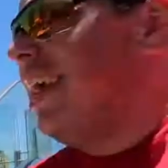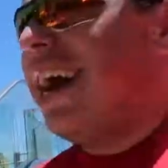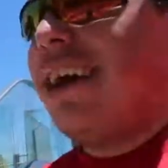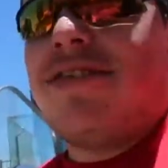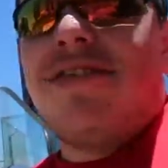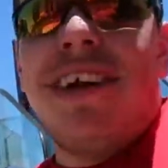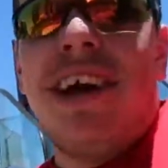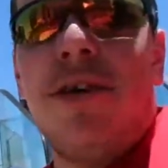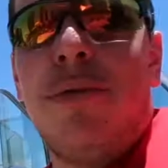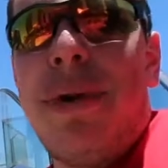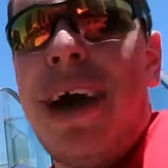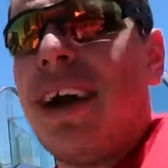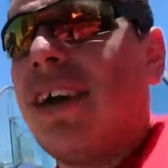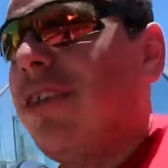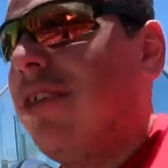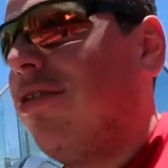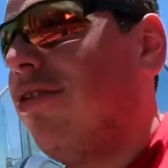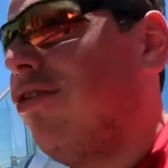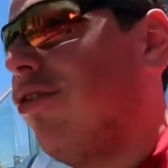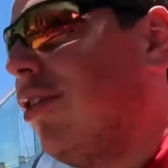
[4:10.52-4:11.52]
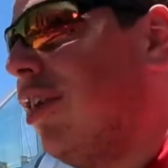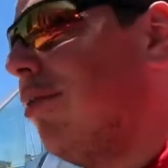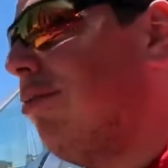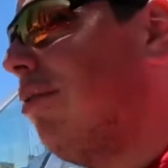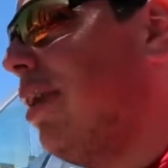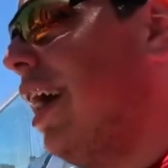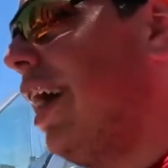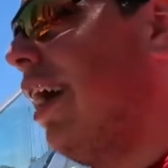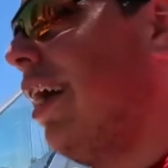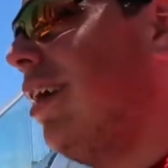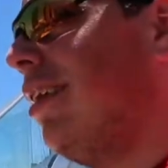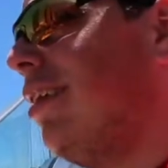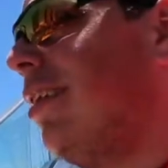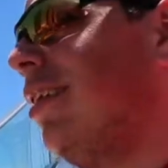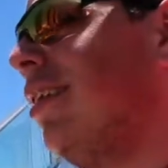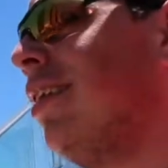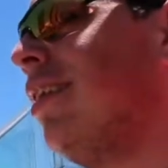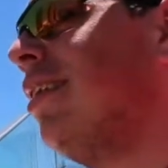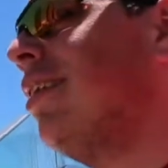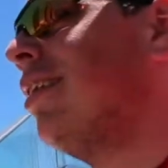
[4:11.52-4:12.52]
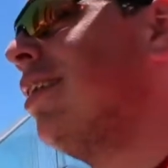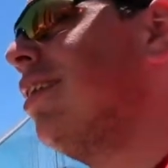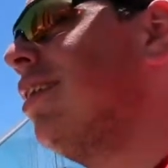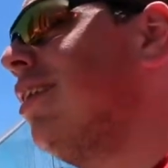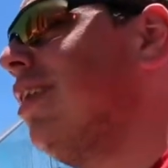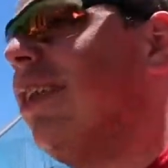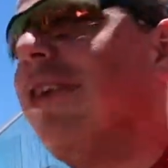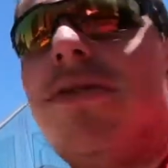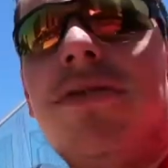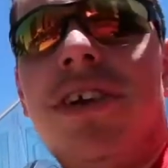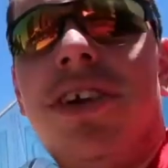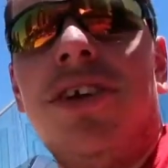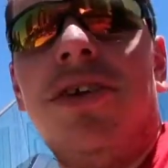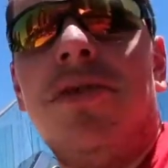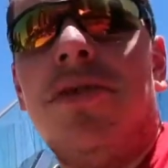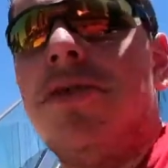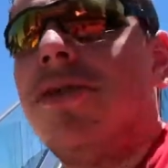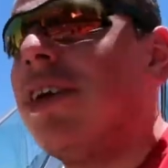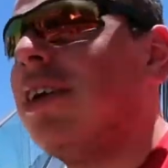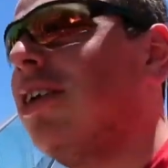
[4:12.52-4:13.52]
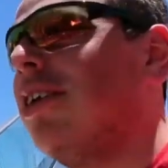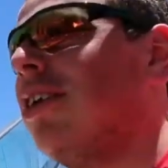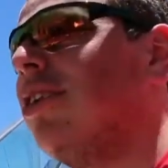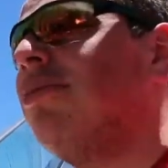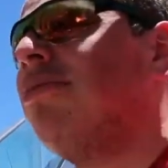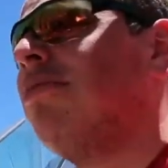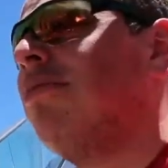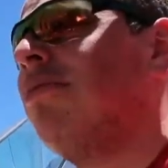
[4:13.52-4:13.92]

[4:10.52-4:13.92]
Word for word: Yeah, so now we're back on the strip and don't really know what we're gonna do.